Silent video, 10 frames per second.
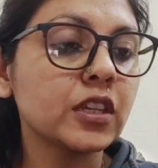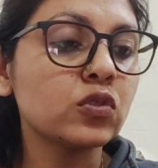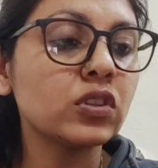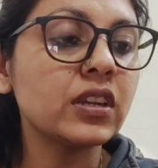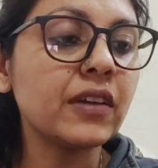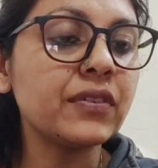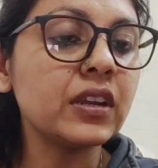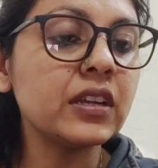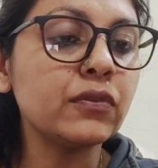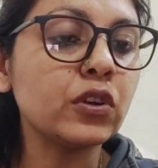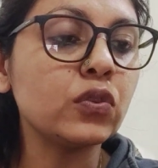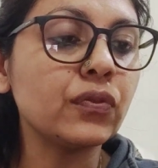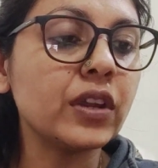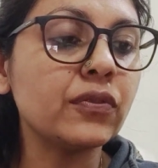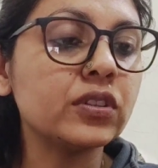So they definitely want to
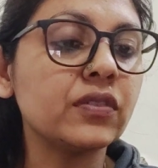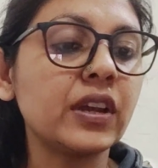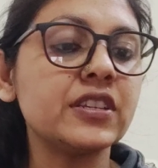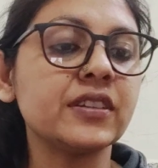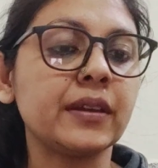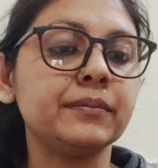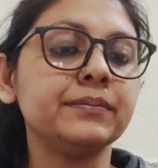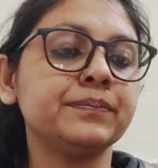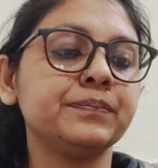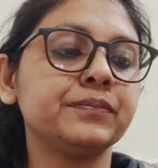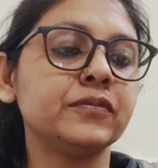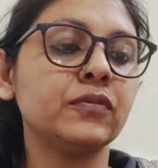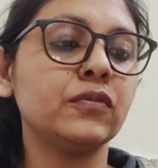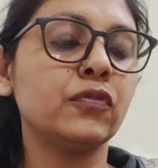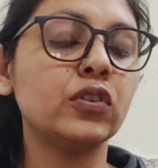wait for the right time
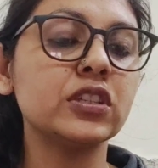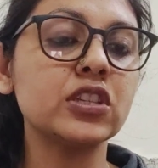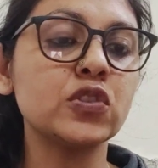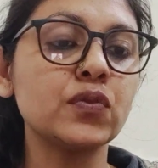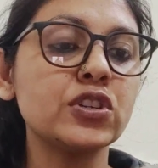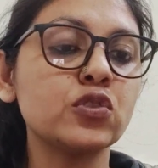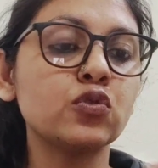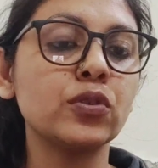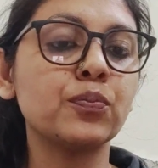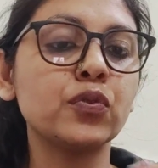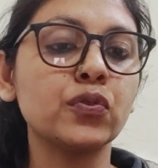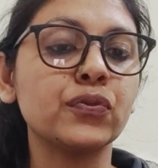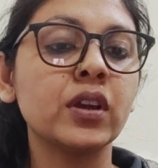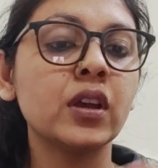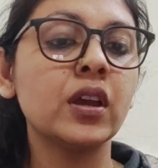for the situation to
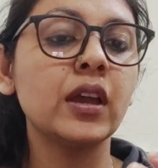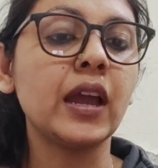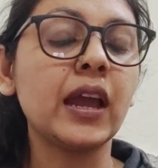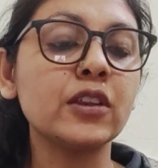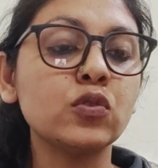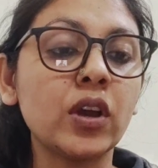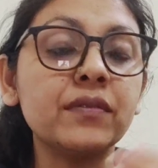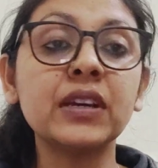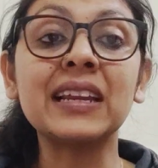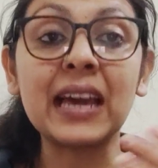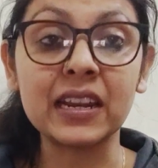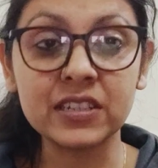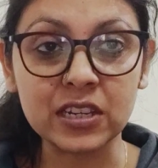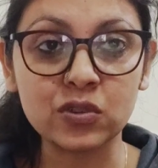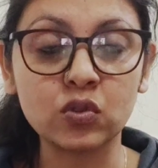improve and to have the
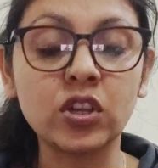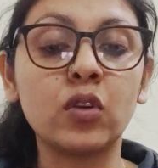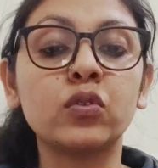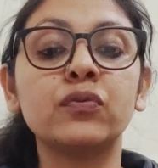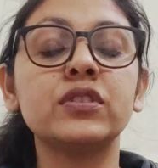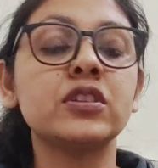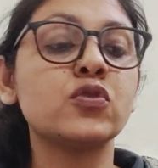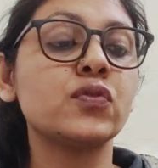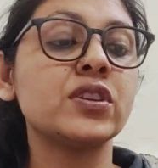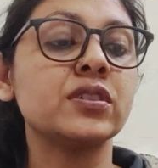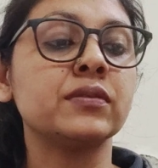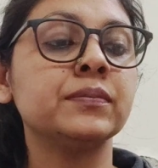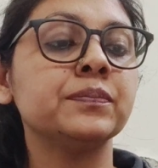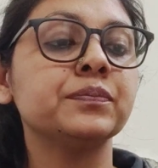clarity and truth out of the situation.